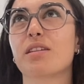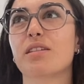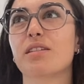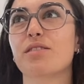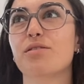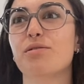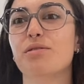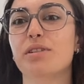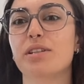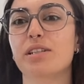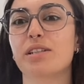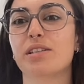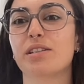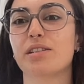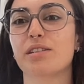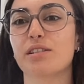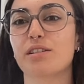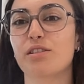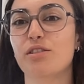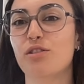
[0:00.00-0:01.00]
there
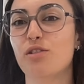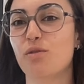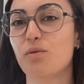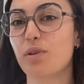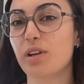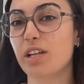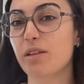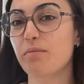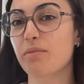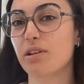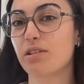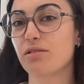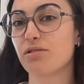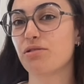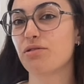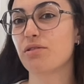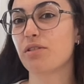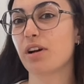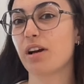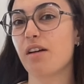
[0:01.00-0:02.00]
is no need because
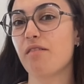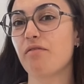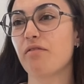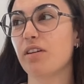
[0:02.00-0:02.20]
you don't have